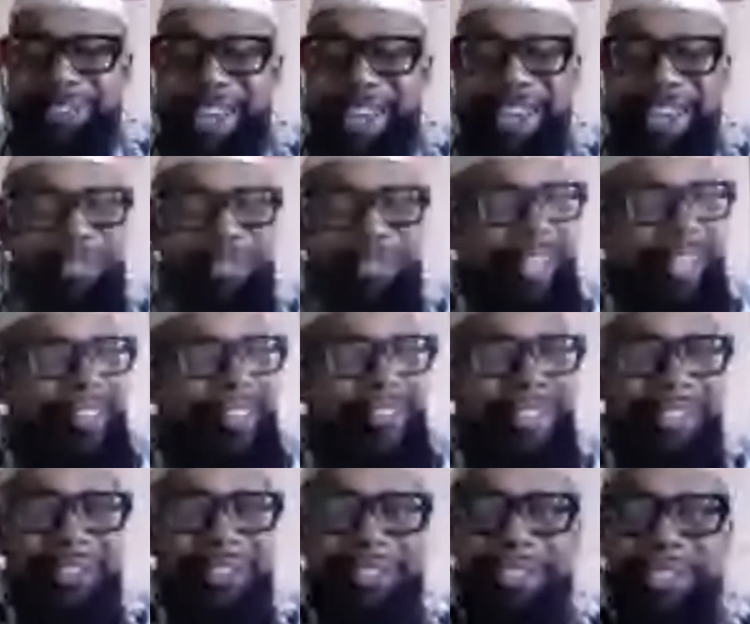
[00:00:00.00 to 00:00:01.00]
don't think I've seen
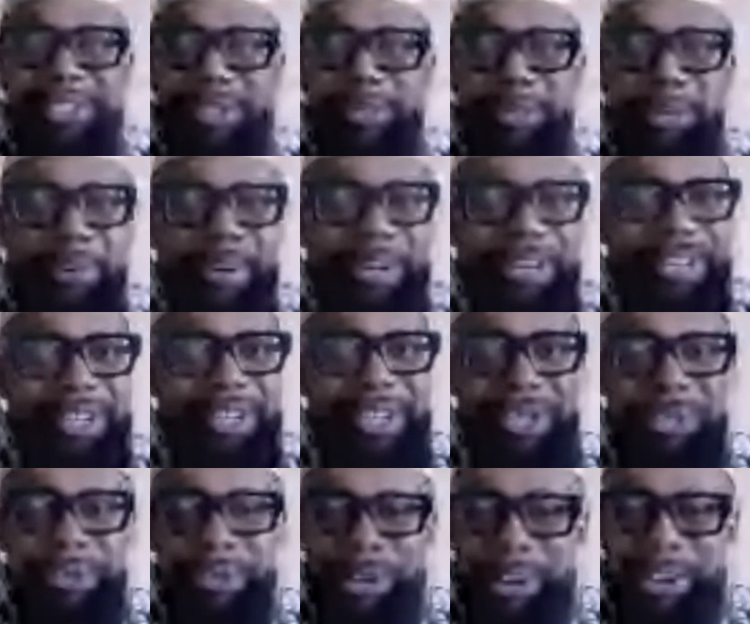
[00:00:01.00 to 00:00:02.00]
you since we were in
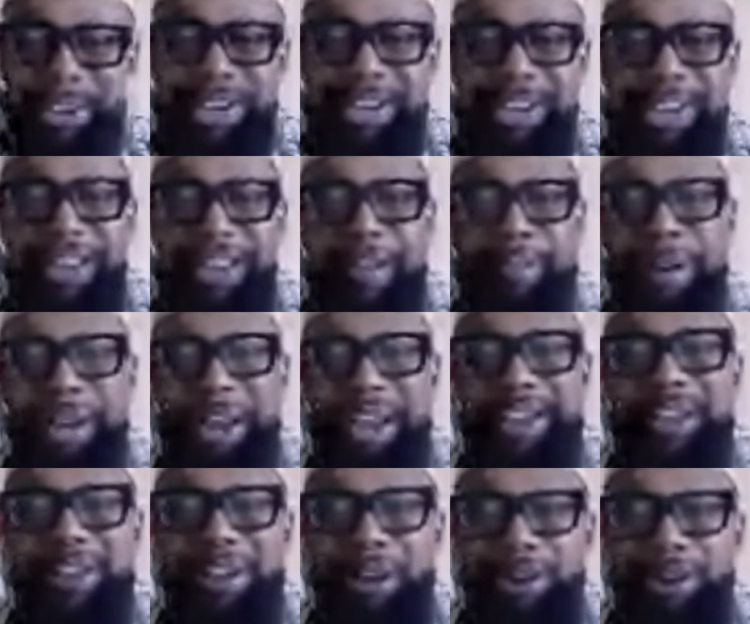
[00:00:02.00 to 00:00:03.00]
Detroit, but I
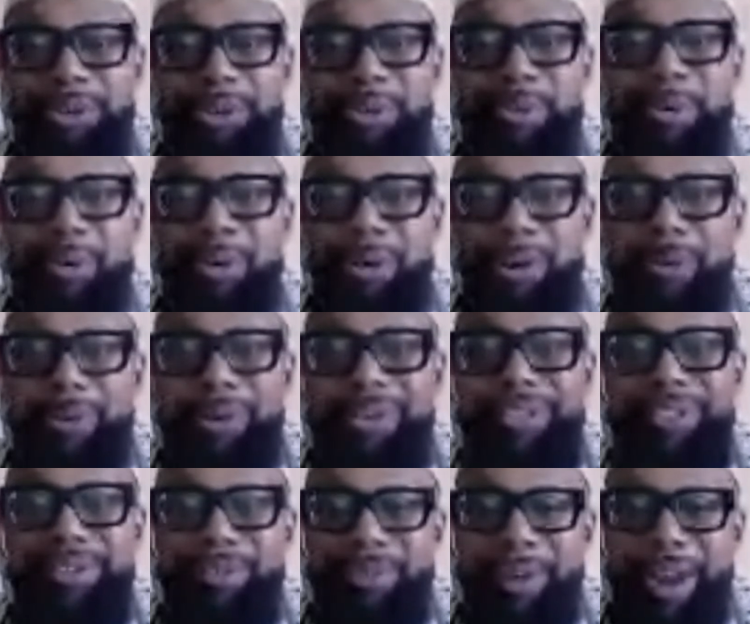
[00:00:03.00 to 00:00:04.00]
know you were always
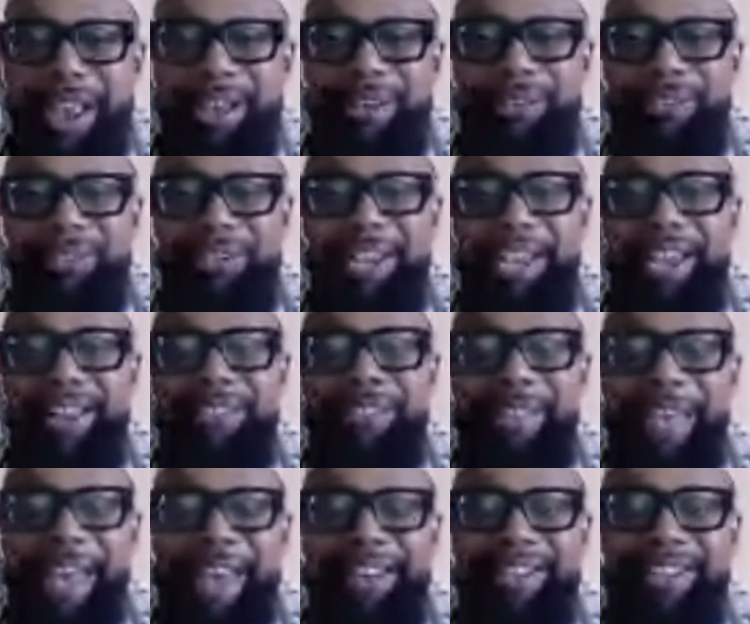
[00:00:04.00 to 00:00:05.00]
around, and
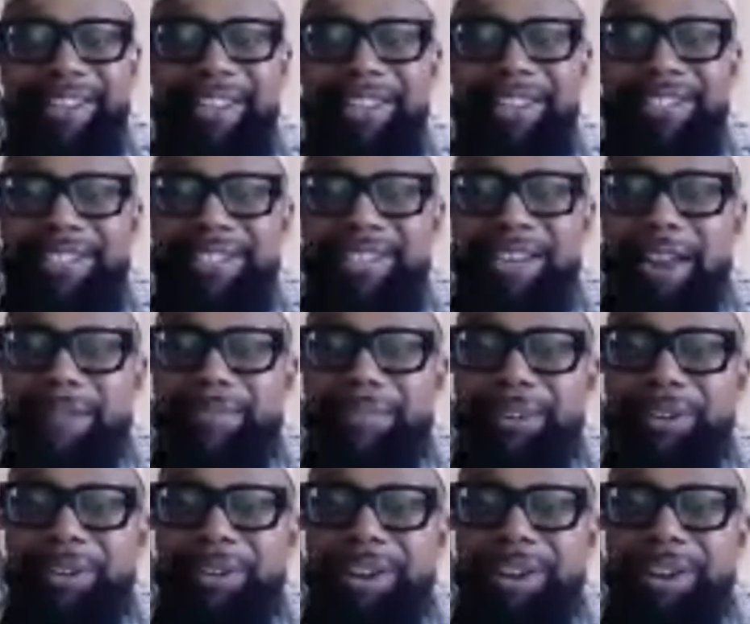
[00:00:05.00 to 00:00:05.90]
that is Nefer.